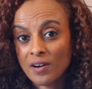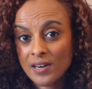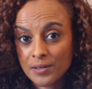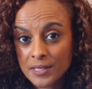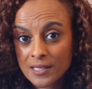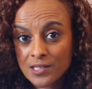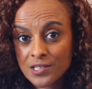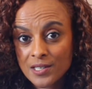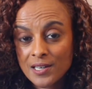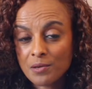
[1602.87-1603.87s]
heritage,
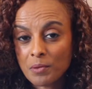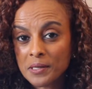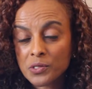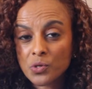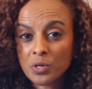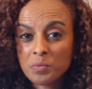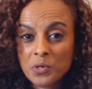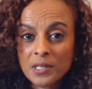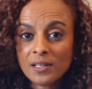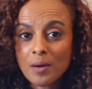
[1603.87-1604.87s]
right? So
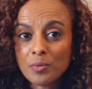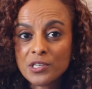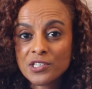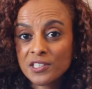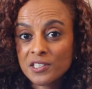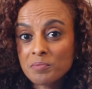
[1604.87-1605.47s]
community collaboration could